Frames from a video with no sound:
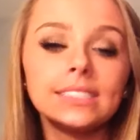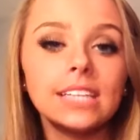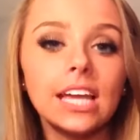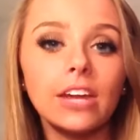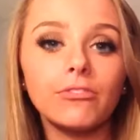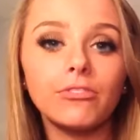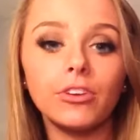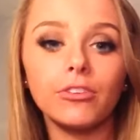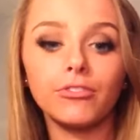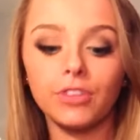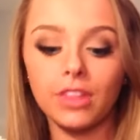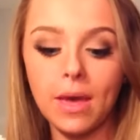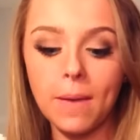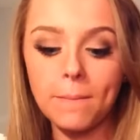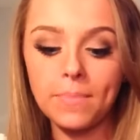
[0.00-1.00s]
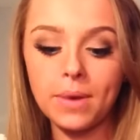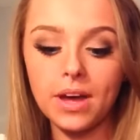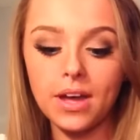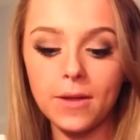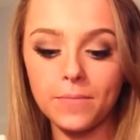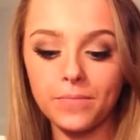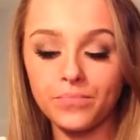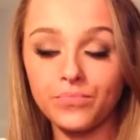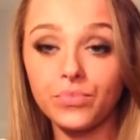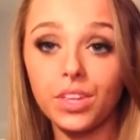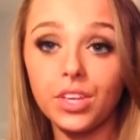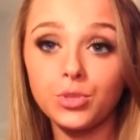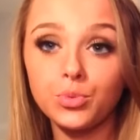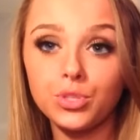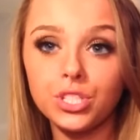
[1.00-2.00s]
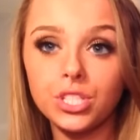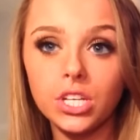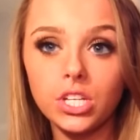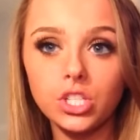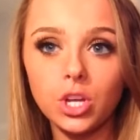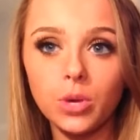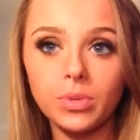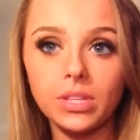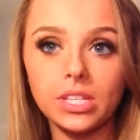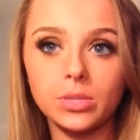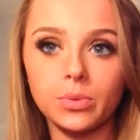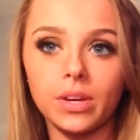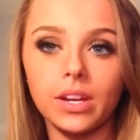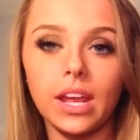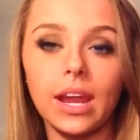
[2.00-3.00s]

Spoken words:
get a feel for them, but I guess we're just gonna start with this one.